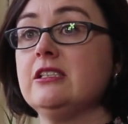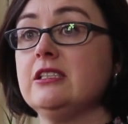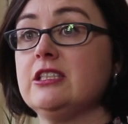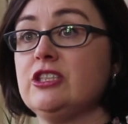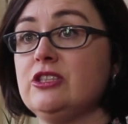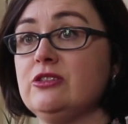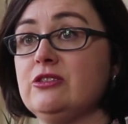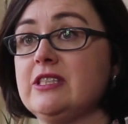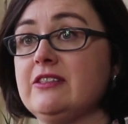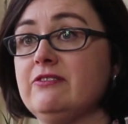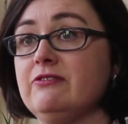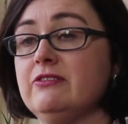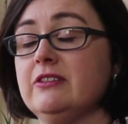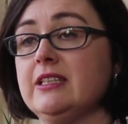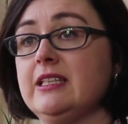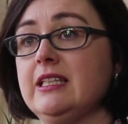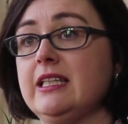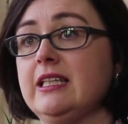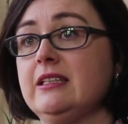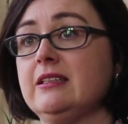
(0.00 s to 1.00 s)
her too
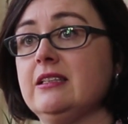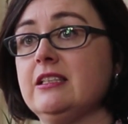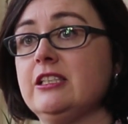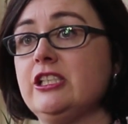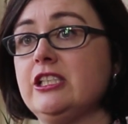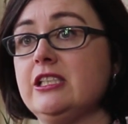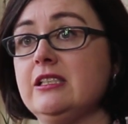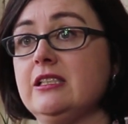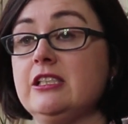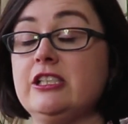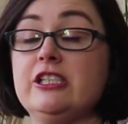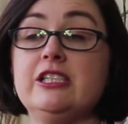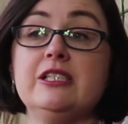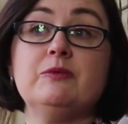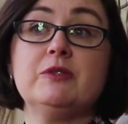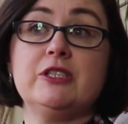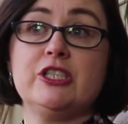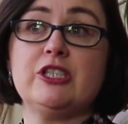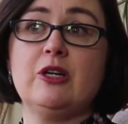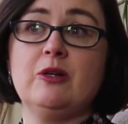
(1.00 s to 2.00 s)
differently, that she she
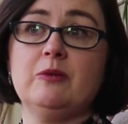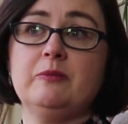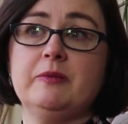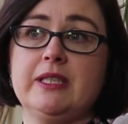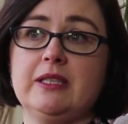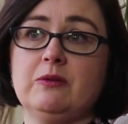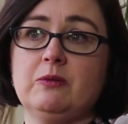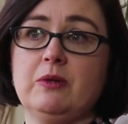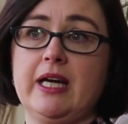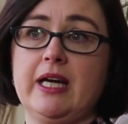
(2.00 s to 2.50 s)
would show me the